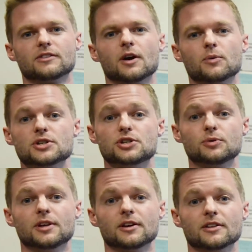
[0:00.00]
that we do
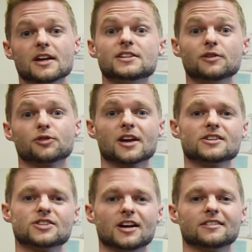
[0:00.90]
here that
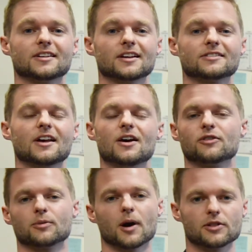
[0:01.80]
differentiates us
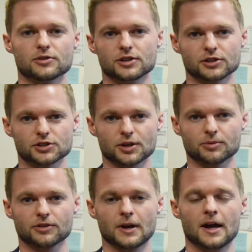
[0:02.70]
from other dealerships.